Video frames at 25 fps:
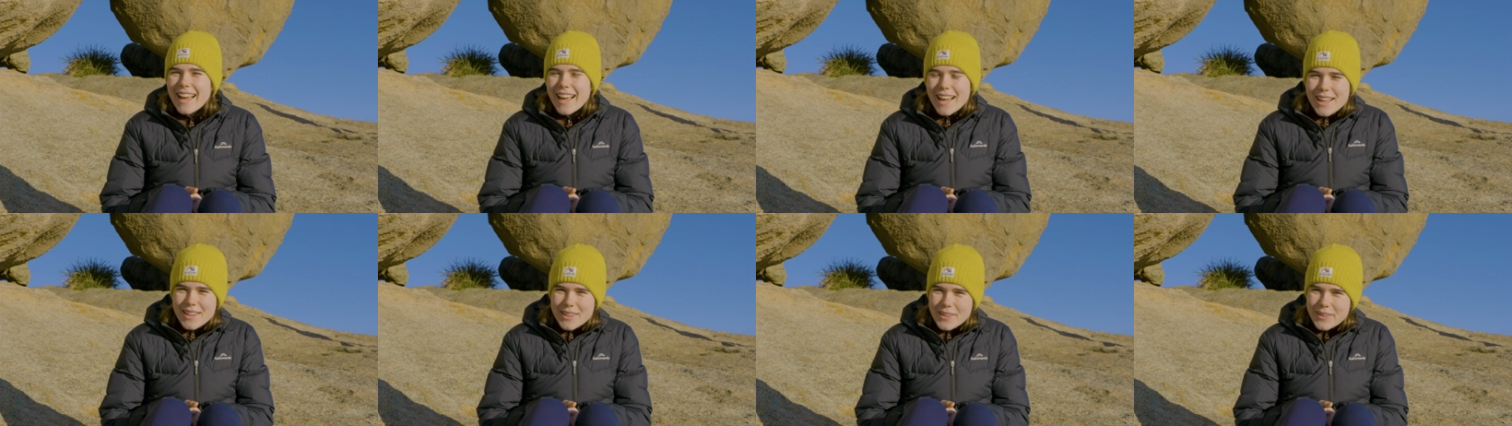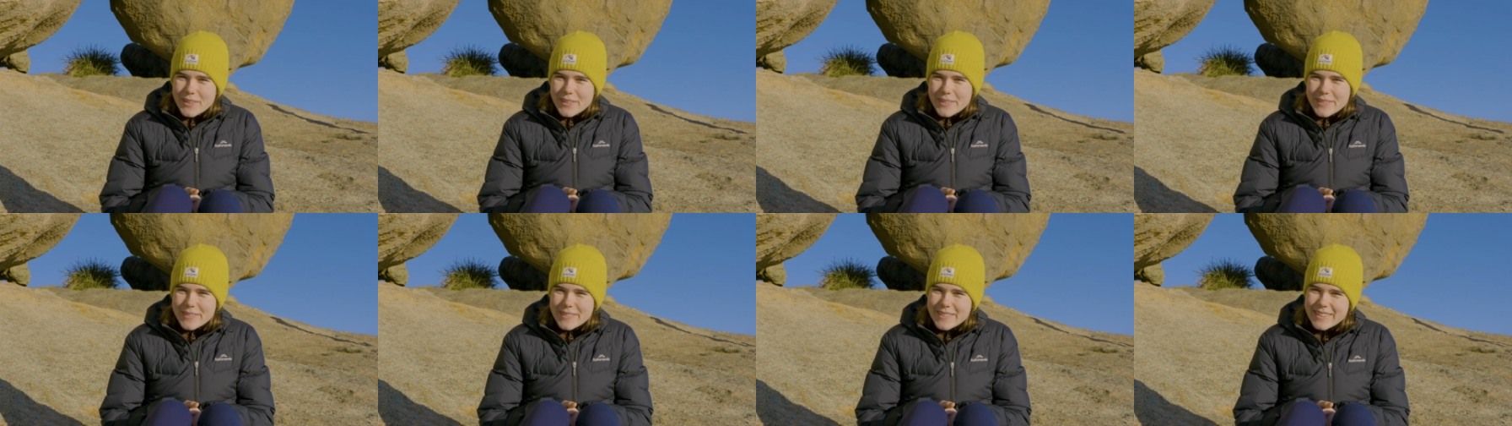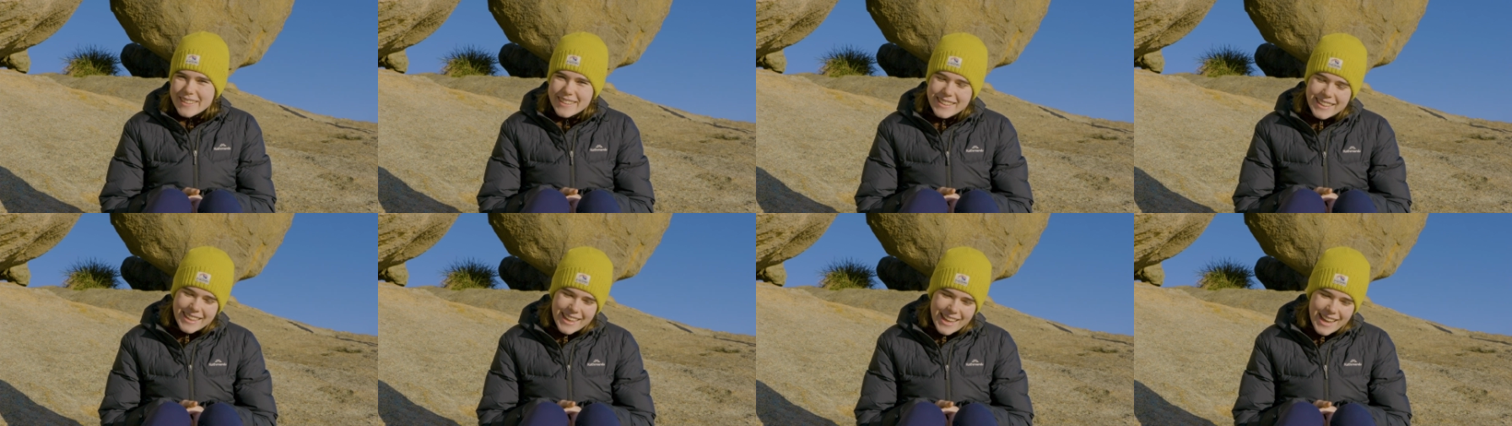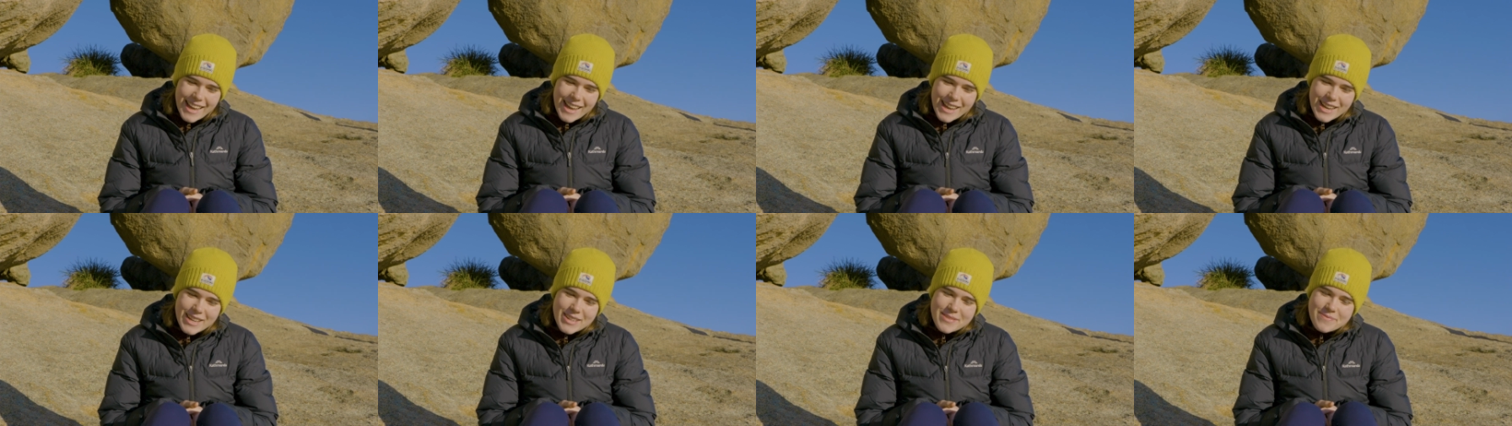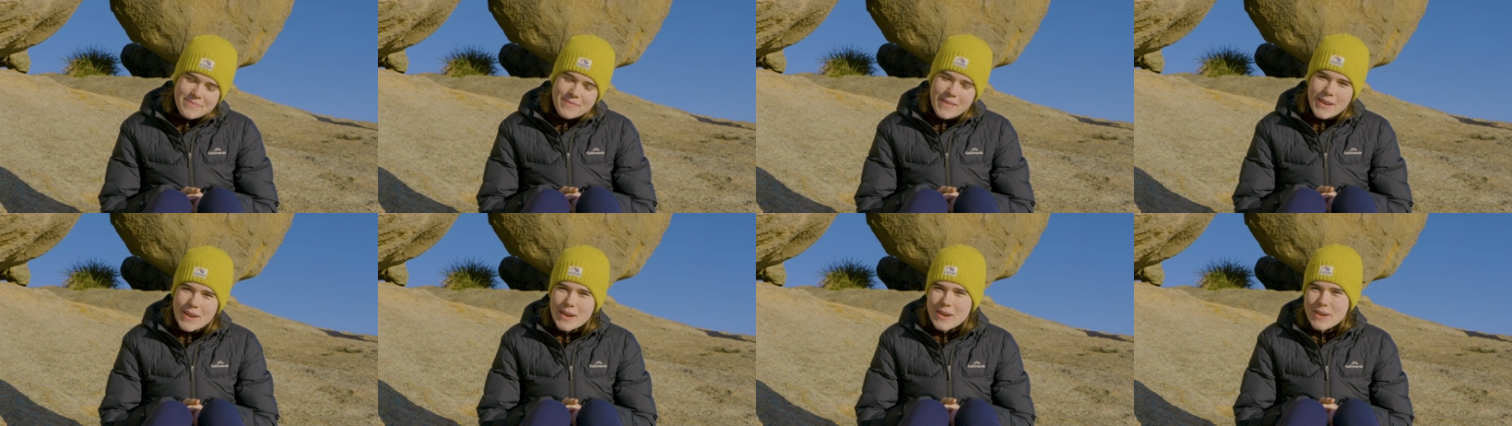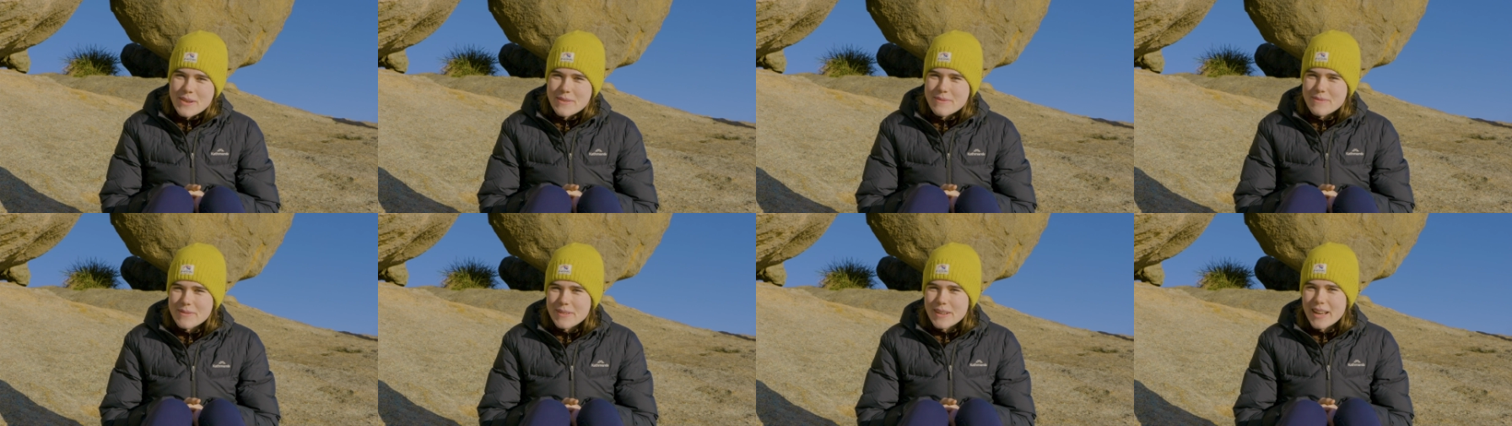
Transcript: Hello, um, I hope